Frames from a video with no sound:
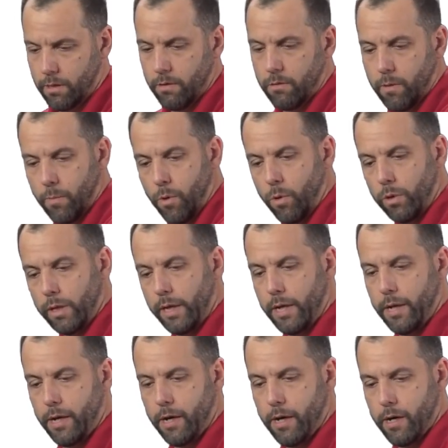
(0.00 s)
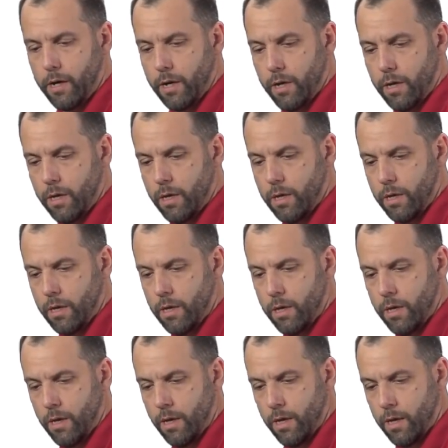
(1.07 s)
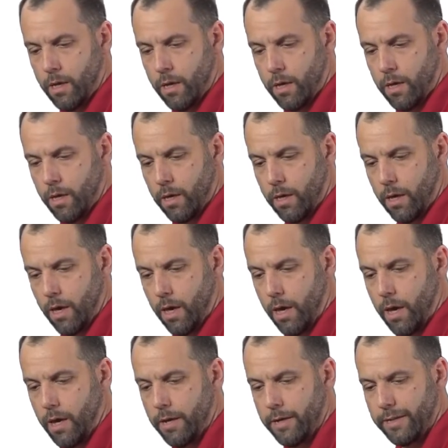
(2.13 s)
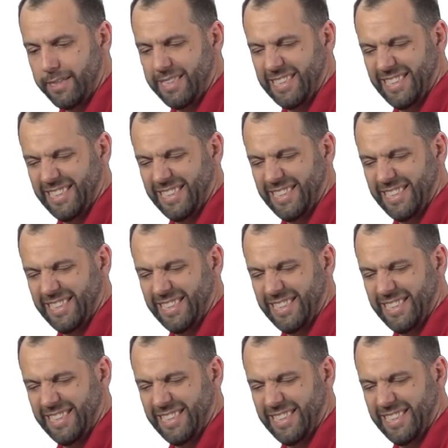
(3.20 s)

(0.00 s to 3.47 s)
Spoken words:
So I'm holding it here, and